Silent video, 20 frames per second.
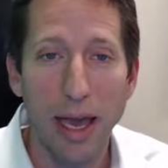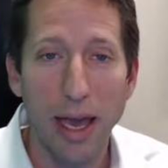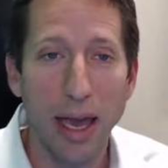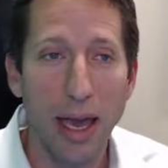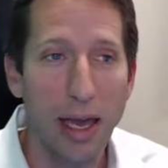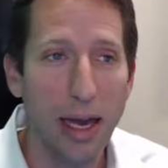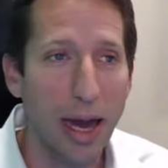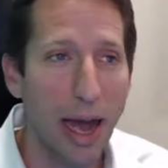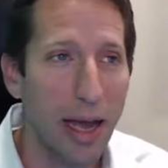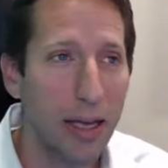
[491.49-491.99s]

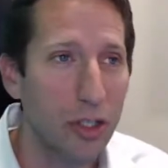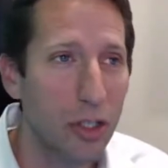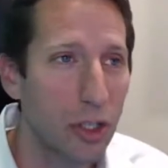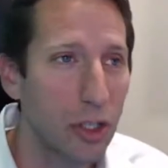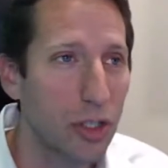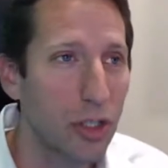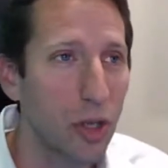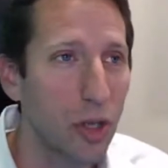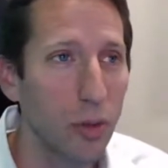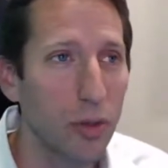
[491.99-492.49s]
And I
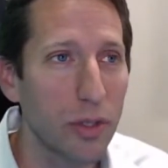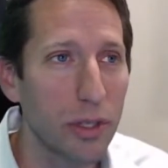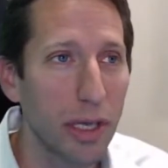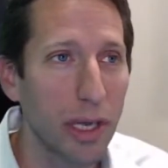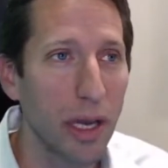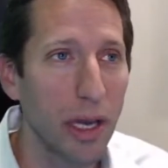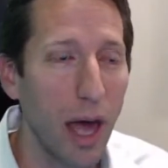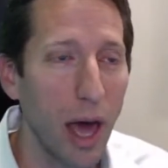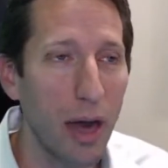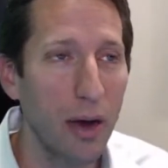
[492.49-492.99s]
just don't
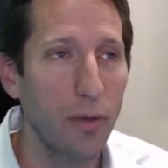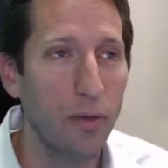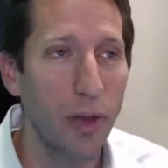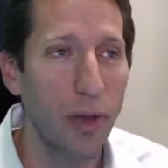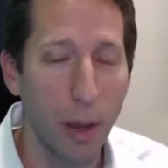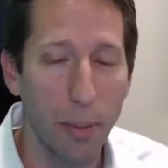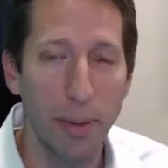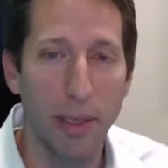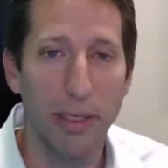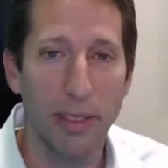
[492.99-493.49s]
see a lot of
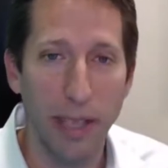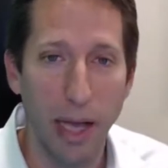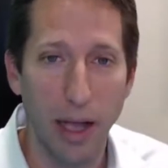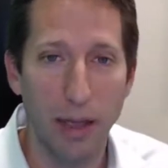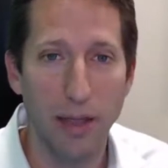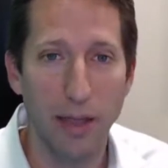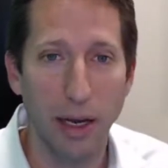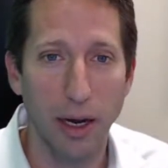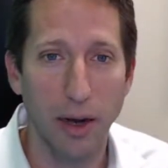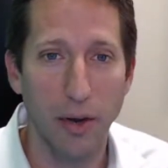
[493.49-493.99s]
companies
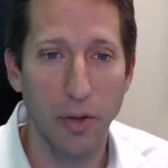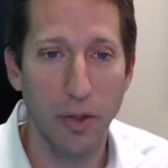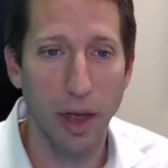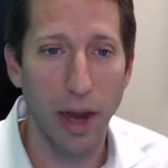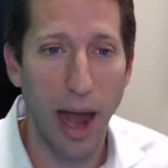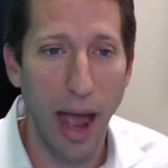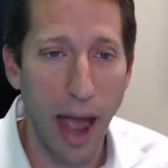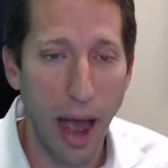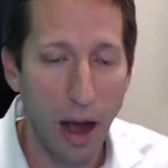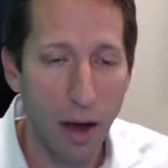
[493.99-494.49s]
out there
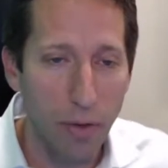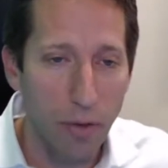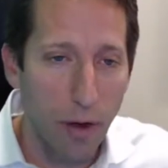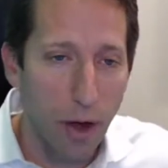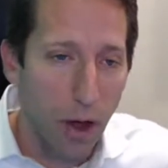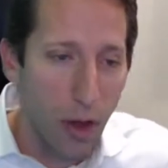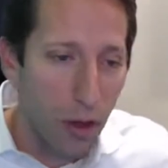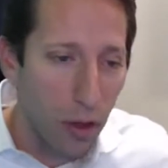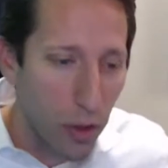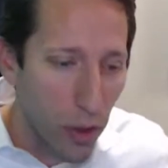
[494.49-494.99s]
that have
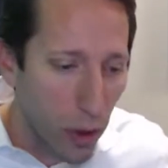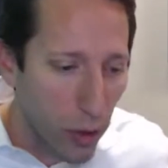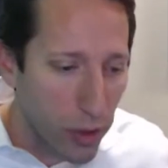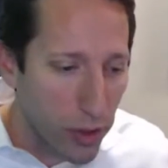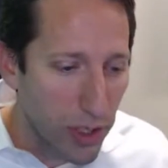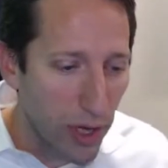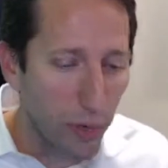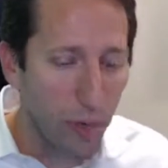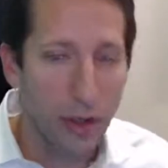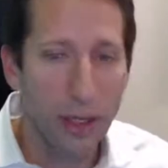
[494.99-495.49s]

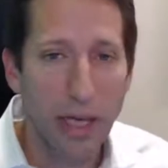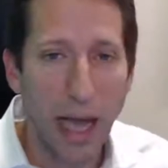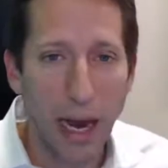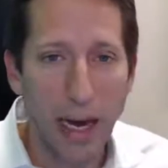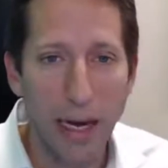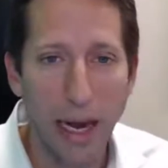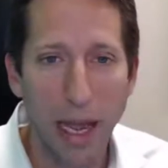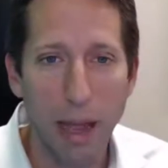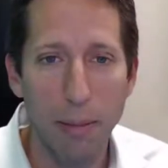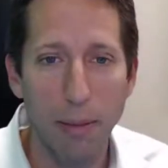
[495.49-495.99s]
those different
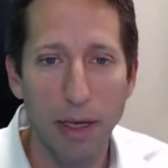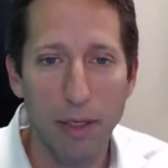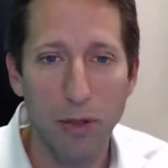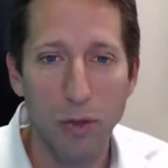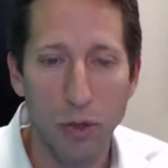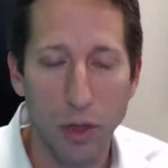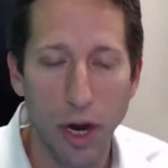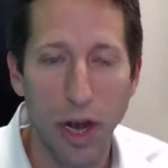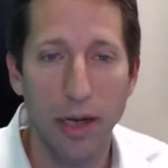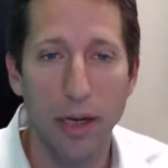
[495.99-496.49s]
dynamics
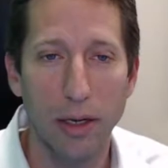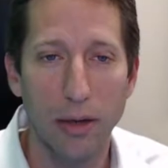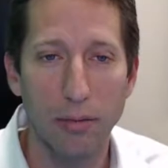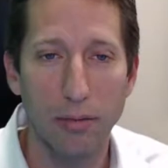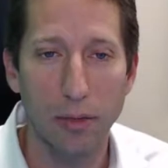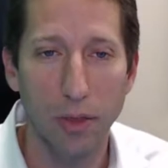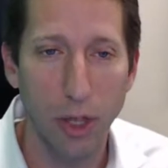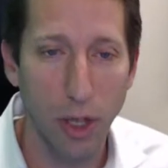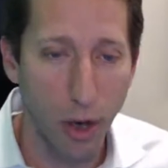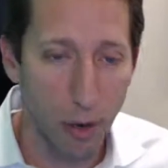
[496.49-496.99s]
of trying
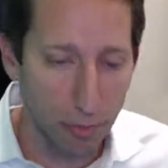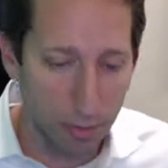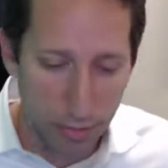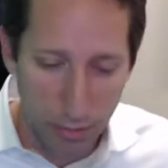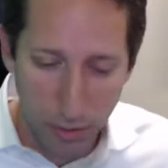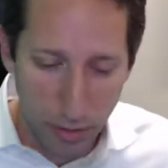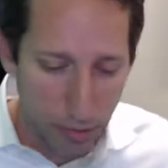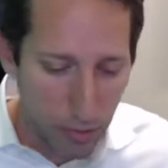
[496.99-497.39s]
to,